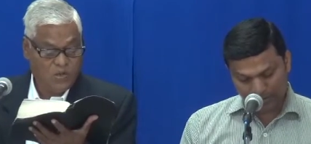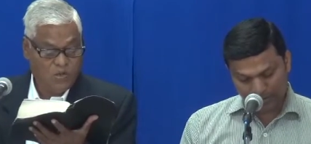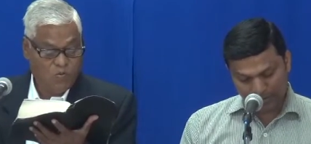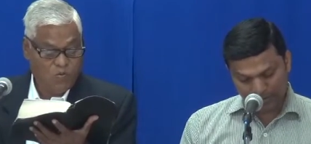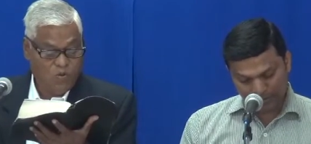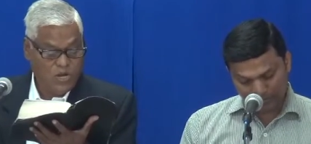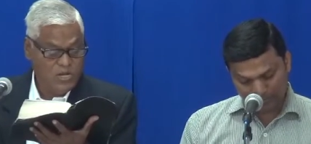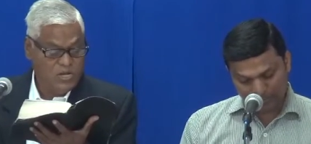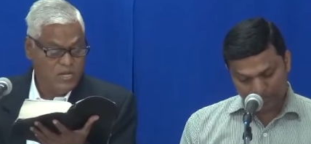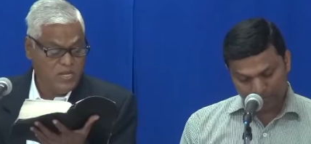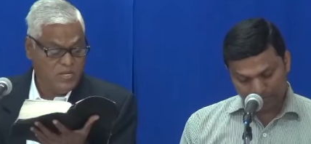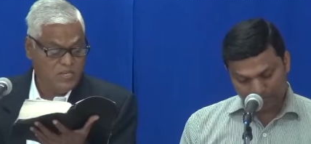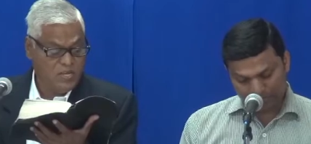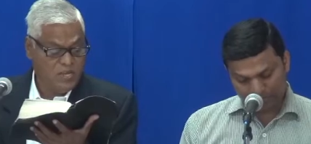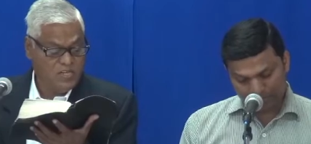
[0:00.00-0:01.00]

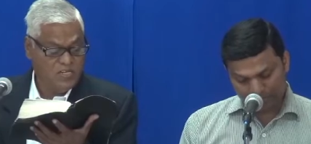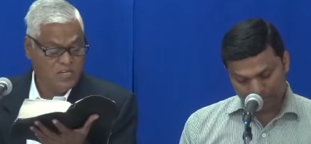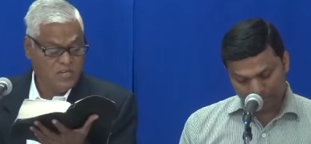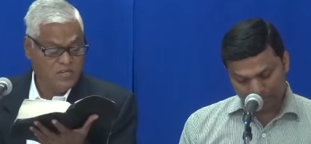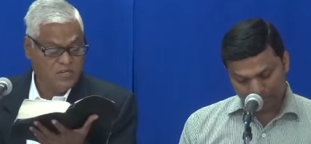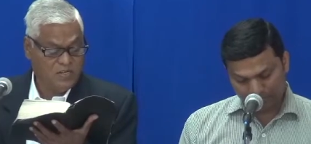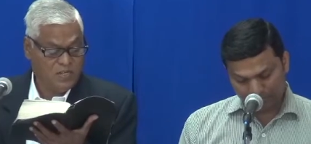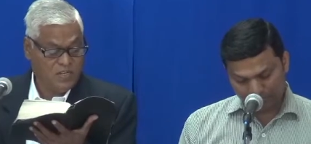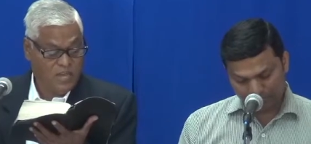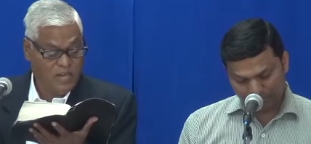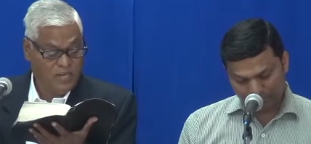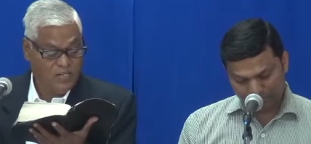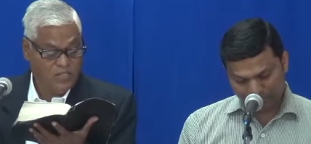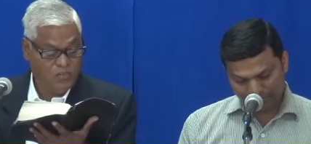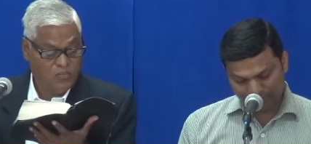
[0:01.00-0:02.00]
Speaker 1: wondering at her
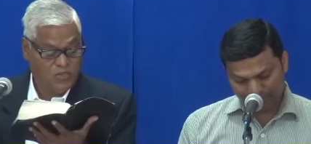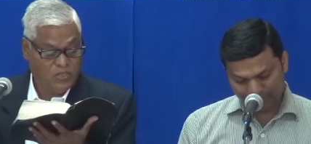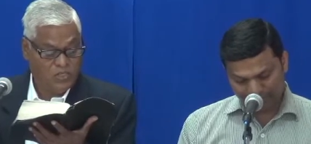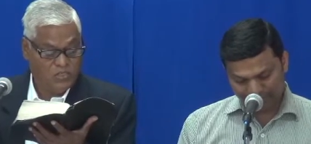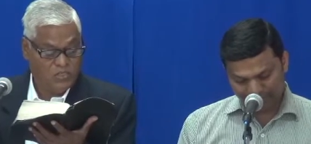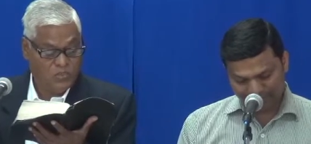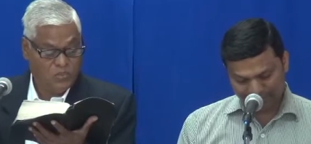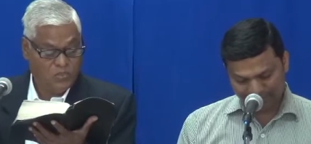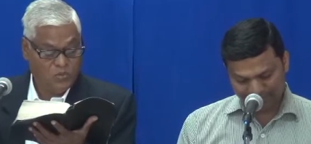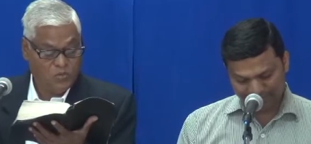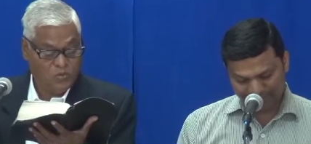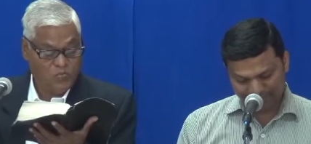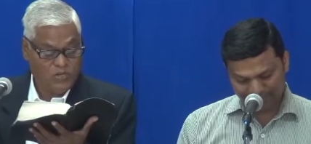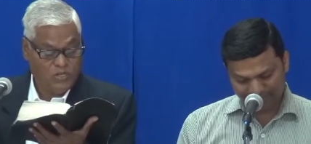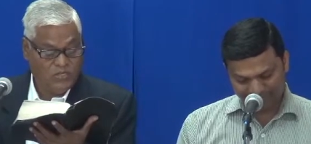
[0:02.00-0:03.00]
healthy speech,
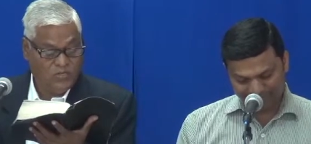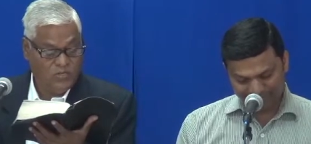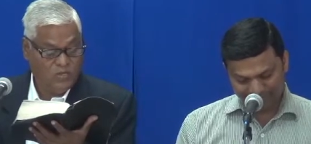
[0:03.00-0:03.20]
to wit,